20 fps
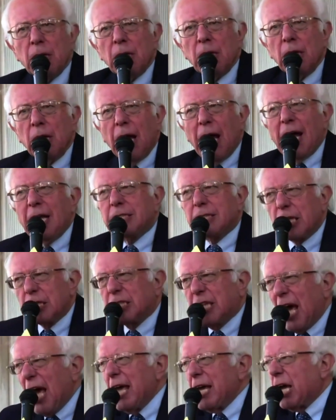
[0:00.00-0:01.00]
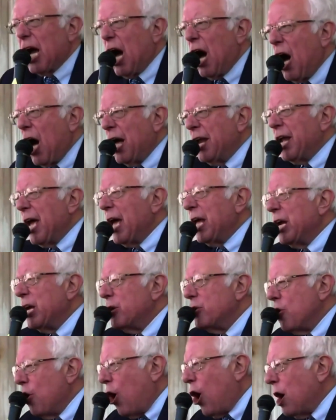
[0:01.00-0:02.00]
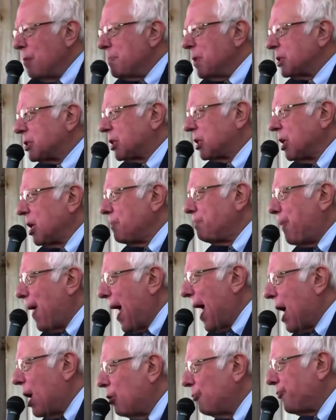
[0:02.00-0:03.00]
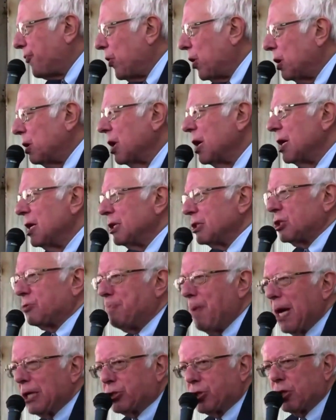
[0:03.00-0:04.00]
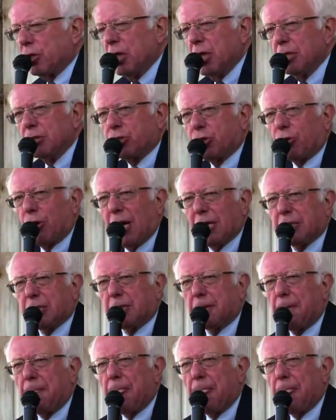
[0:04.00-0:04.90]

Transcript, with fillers: of a sudden, what you see is the establishment parties on both sides start